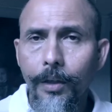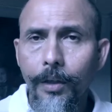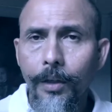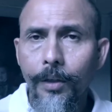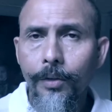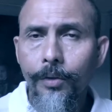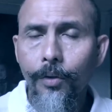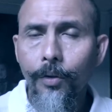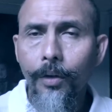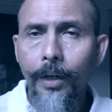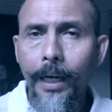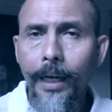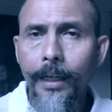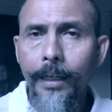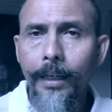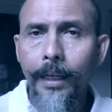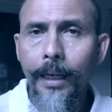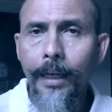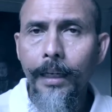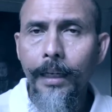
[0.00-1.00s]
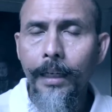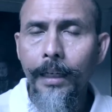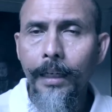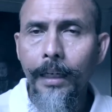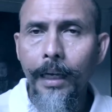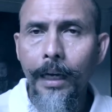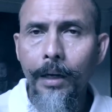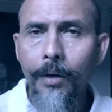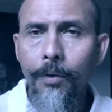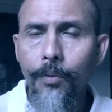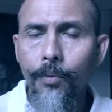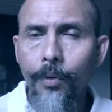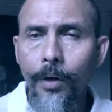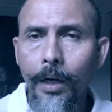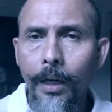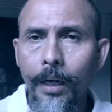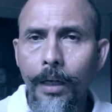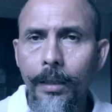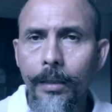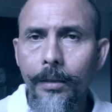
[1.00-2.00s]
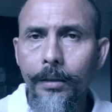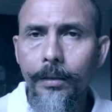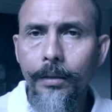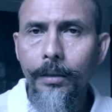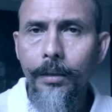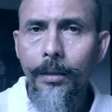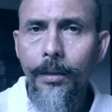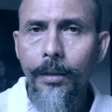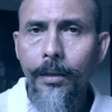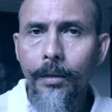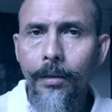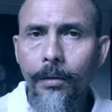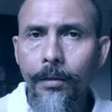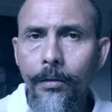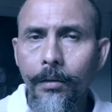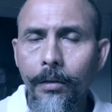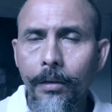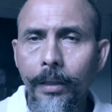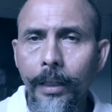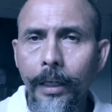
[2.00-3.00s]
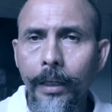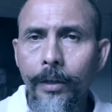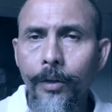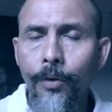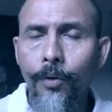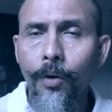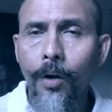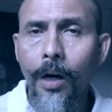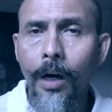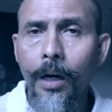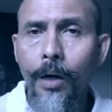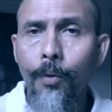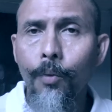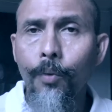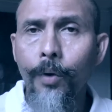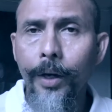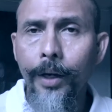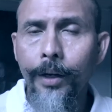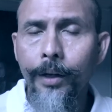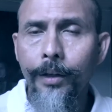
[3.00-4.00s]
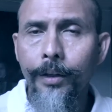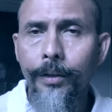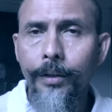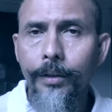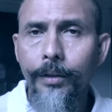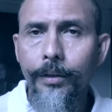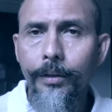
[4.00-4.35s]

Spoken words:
So La ilaha illa huwa, all that you are aware,